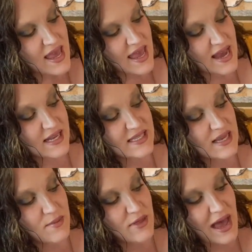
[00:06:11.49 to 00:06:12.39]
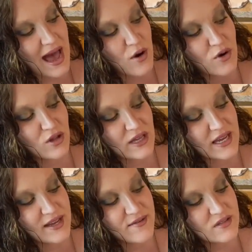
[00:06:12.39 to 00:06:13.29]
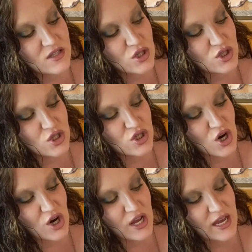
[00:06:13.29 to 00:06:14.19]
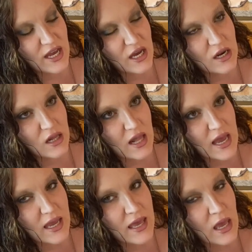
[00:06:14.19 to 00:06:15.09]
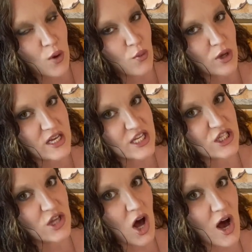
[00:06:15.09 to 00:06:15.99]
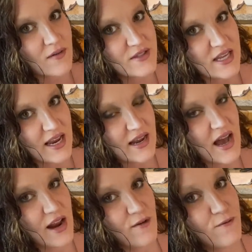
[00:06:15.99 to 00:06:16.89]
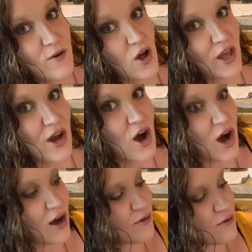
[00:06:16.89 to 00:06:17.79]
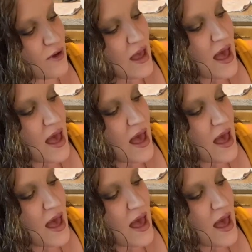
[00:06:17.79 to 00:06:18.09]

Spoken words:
and some of the outer leaves started like getting really soft and kind of falling off.